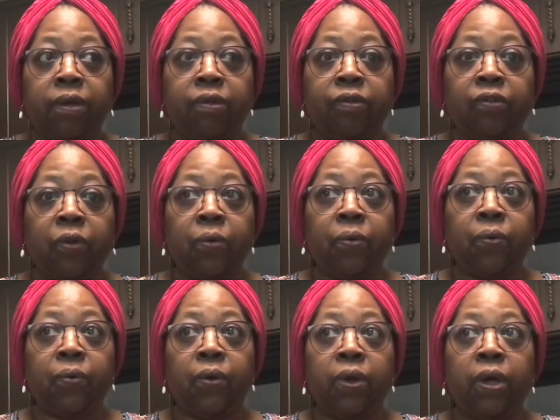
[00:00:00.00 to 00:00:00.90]
So,
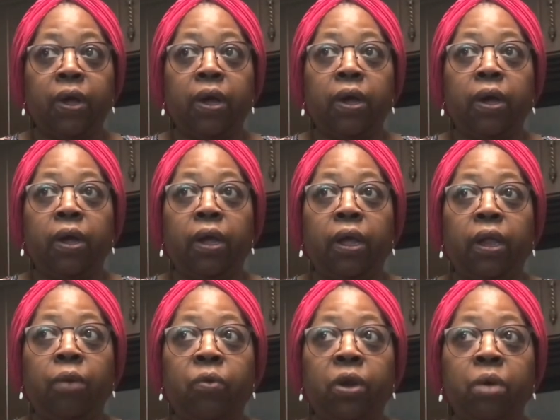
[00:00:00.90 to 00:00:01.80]

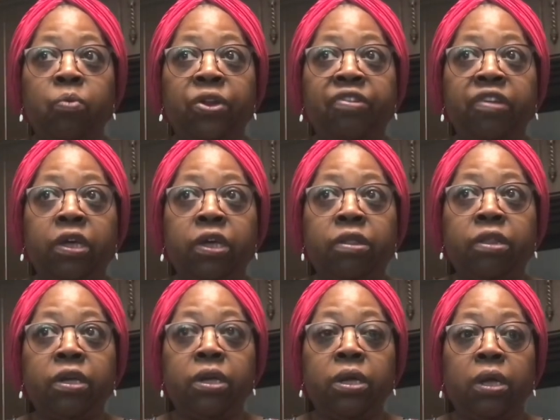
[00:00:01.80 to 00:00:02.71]
and when I went to get
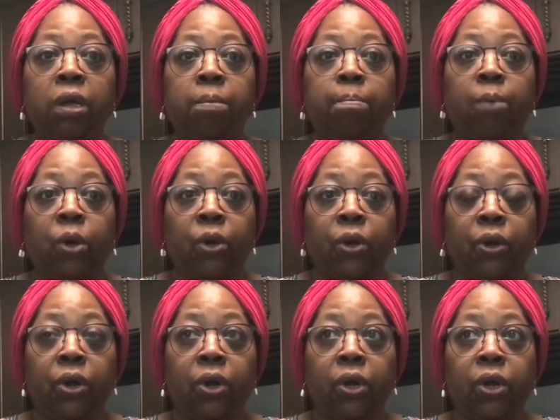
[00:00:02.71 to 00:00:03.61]
the
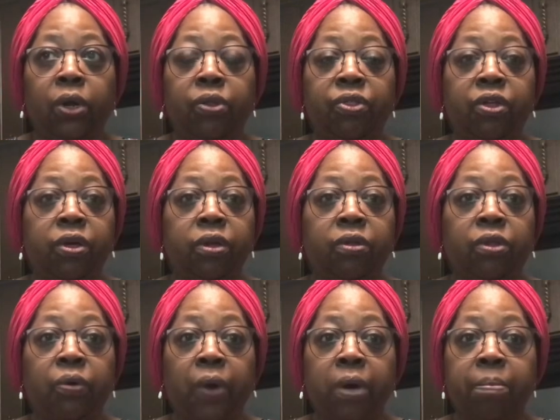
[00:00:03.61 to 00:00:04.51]
burger, the
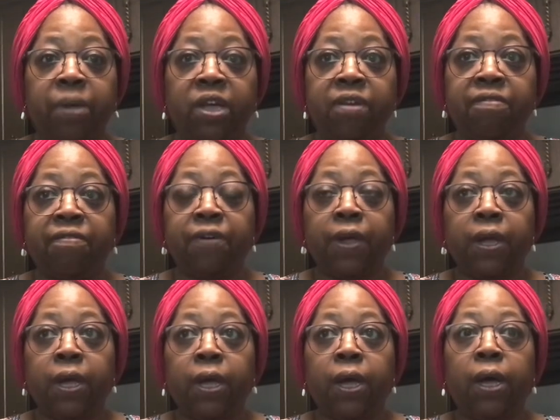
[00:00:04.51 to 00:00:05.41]
the ground beef,
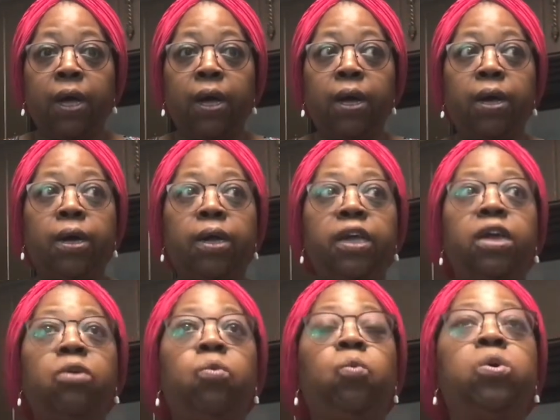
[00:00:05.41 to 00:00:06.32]
uh,
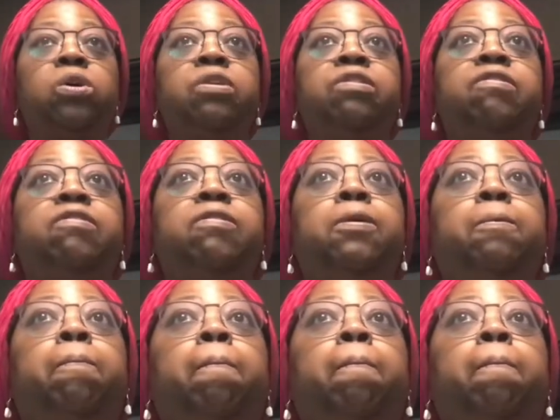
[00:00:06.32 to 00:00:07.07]
it was.